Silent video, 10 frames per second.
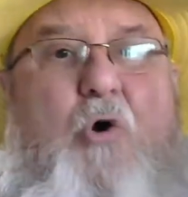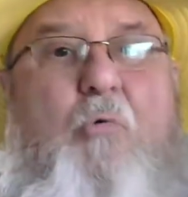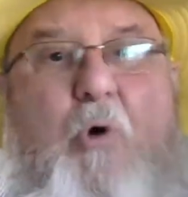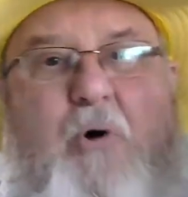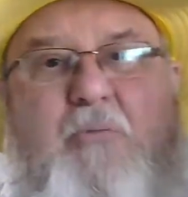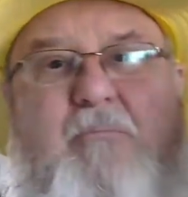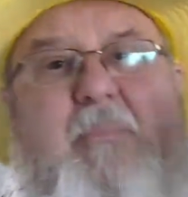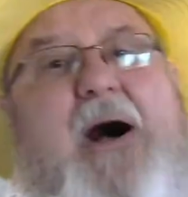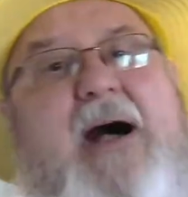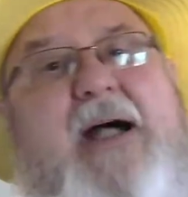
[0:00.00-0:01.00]
Won't
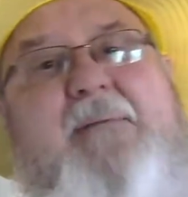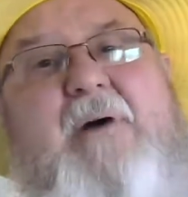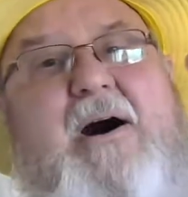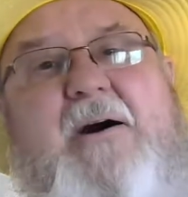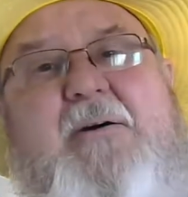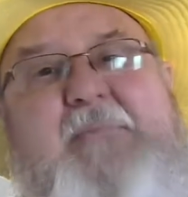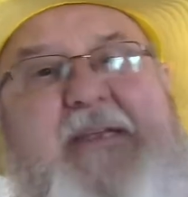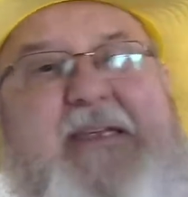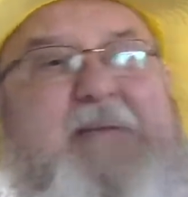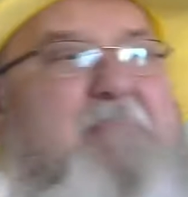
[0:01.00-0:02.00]
my
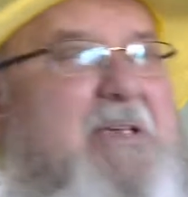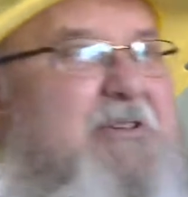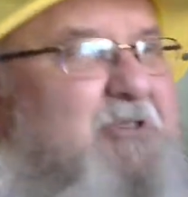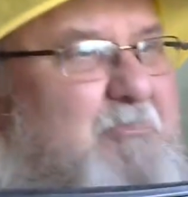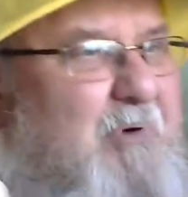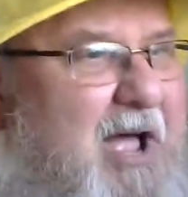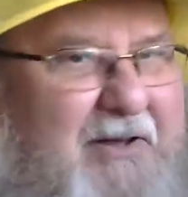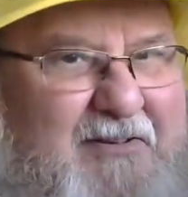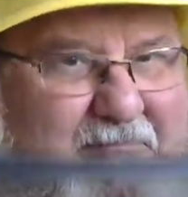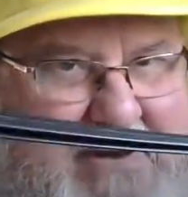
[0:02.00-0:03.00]
mommy be so
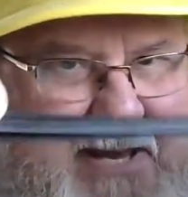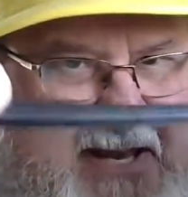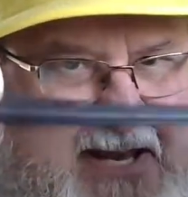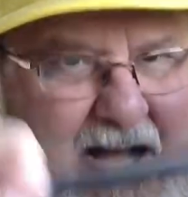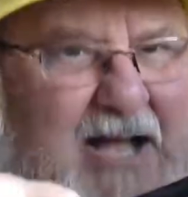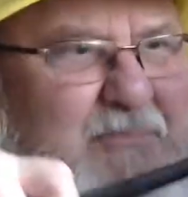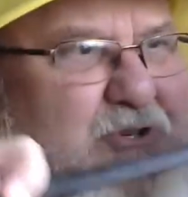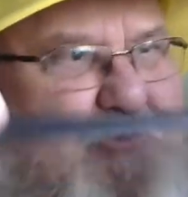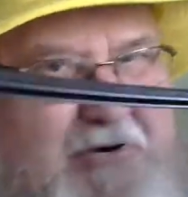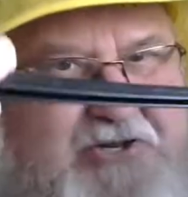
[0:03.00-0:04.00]
proud of me? I'm
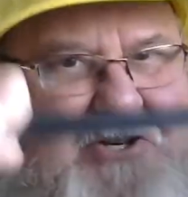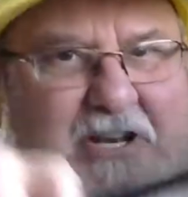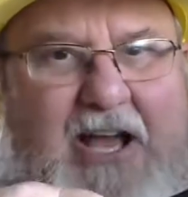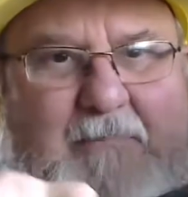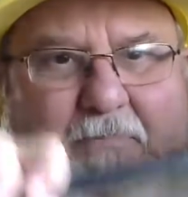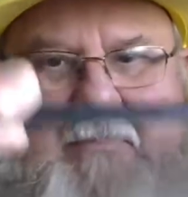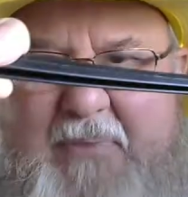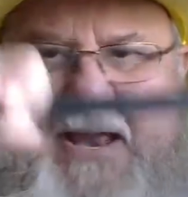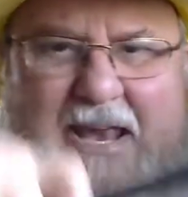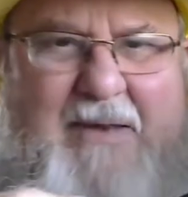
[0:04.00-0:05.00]
squishing up a
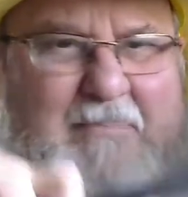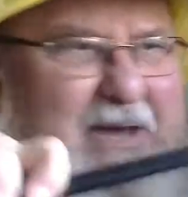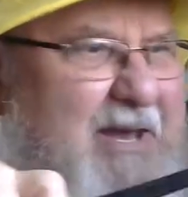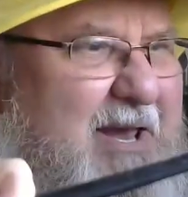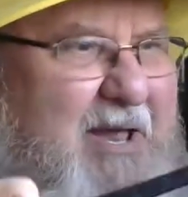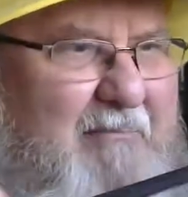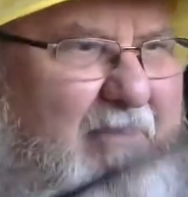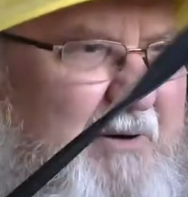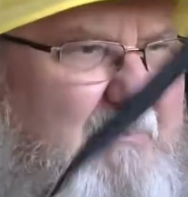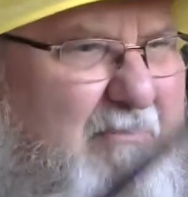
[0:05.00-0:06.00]
baby
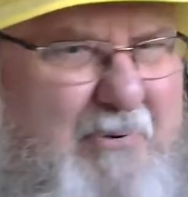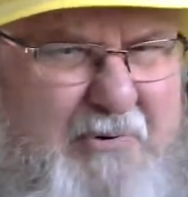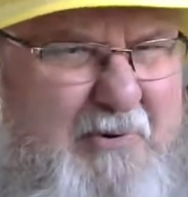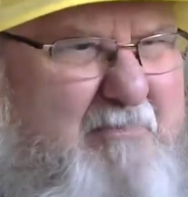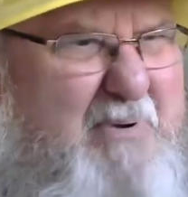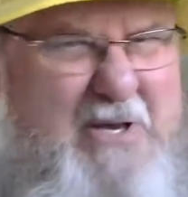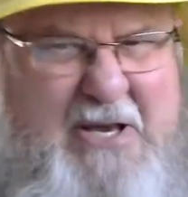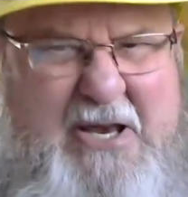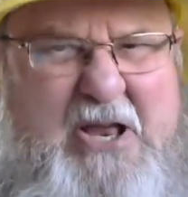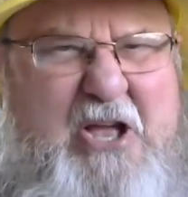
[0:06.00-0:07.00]

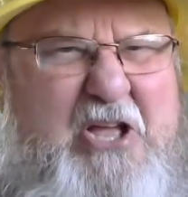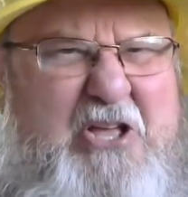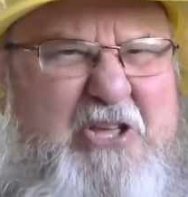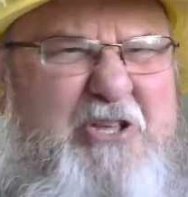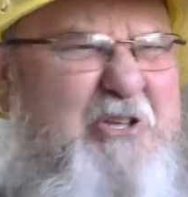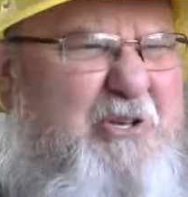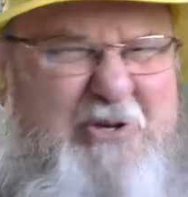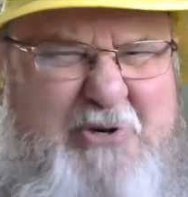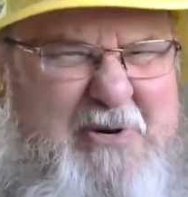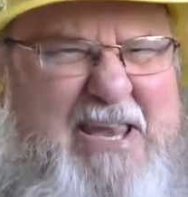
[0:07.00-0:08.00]
bumblebee.
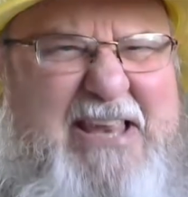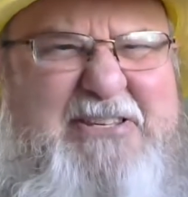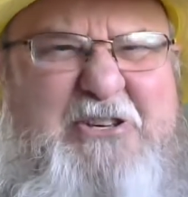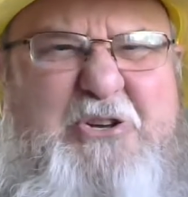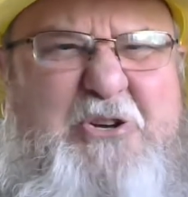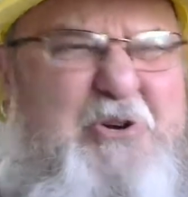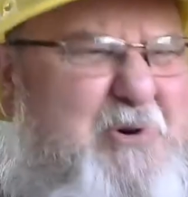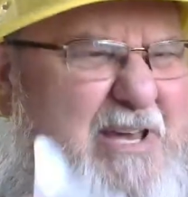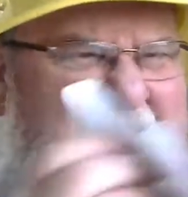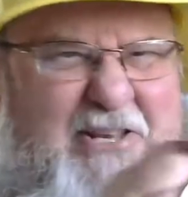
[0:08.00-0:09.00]
Ooh, he's
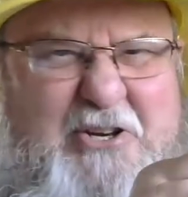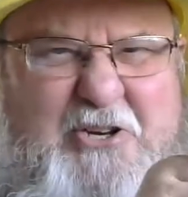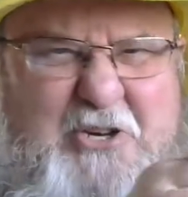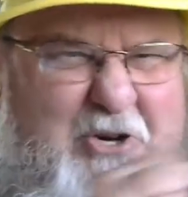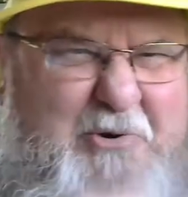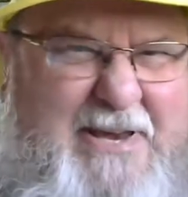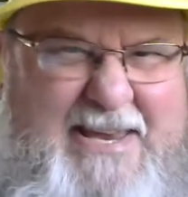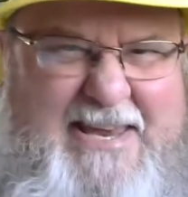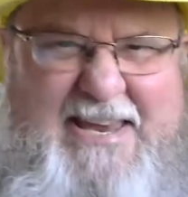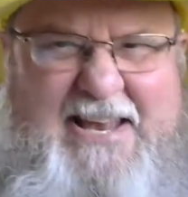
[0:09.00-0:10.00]
ooey and
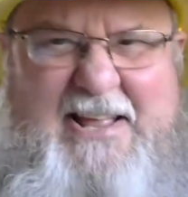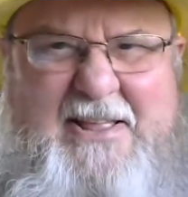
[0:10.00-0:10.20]
gooey.